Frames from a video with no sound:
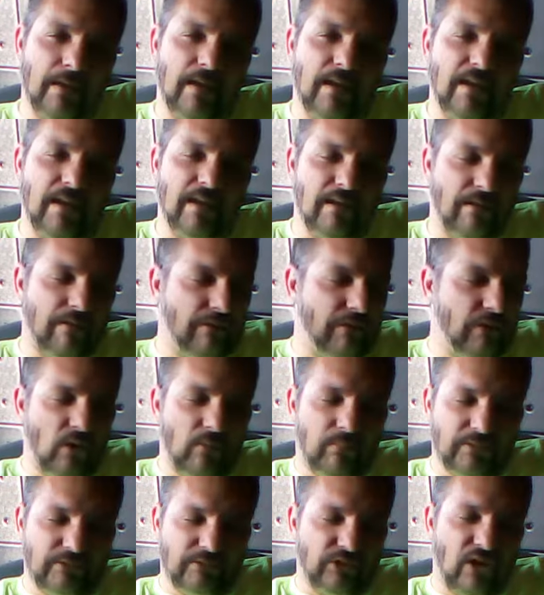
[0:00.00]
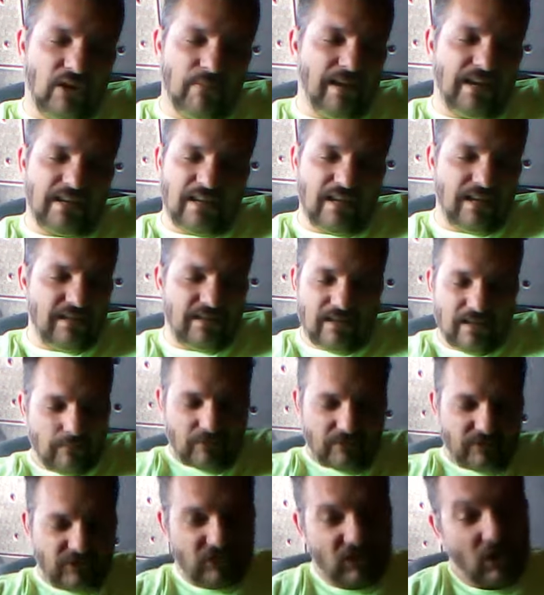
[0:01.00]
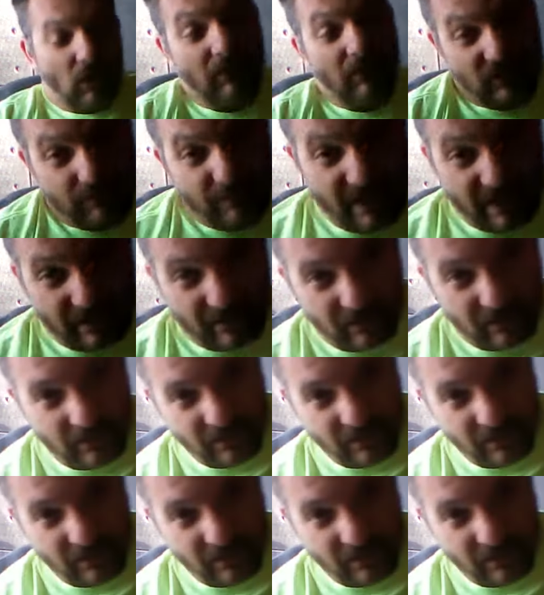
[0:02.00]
And on the Noble chart, magnesium was so much better.